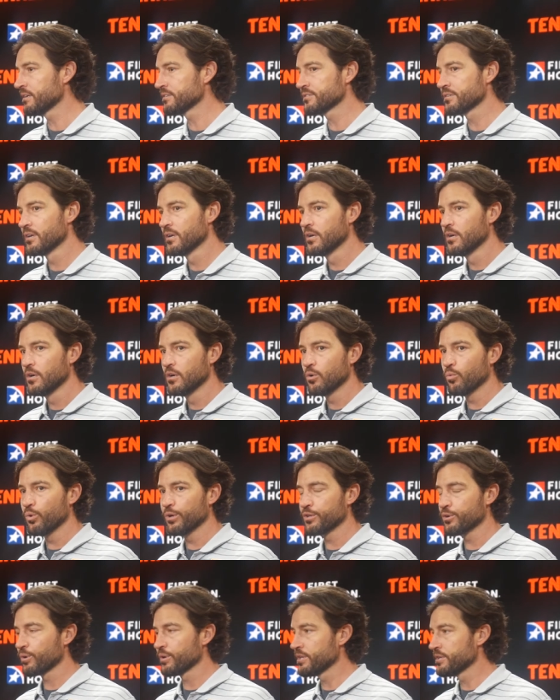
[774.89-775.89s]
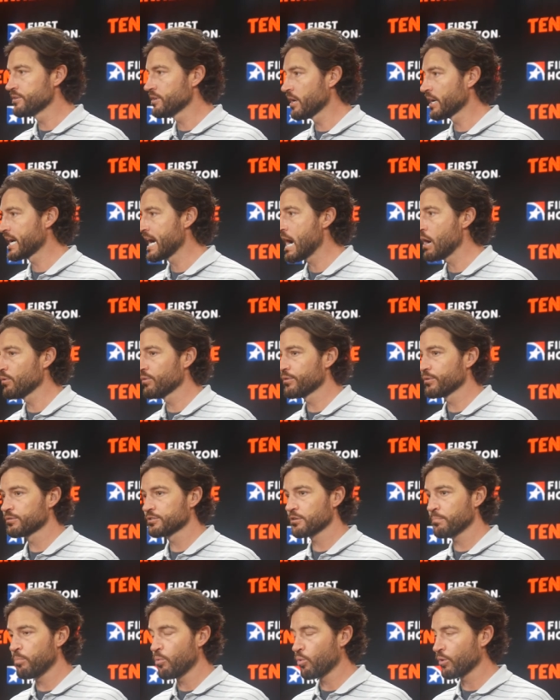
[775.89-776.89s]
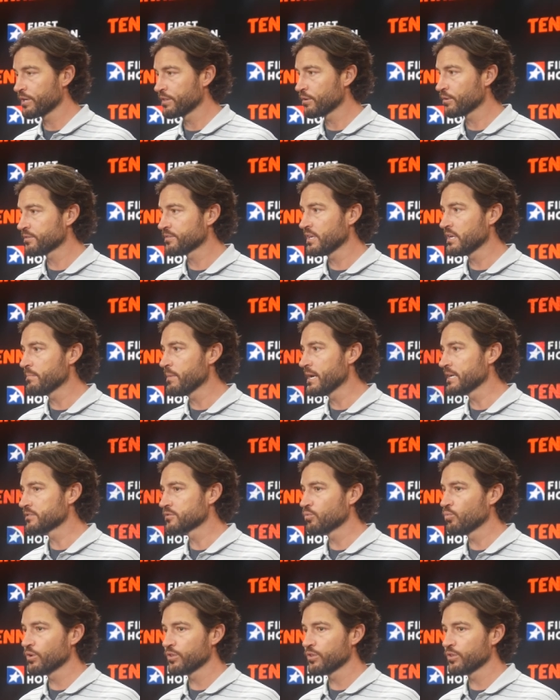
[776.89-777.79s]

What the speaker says: Is when they're in the dugout, they're supporting their teammates.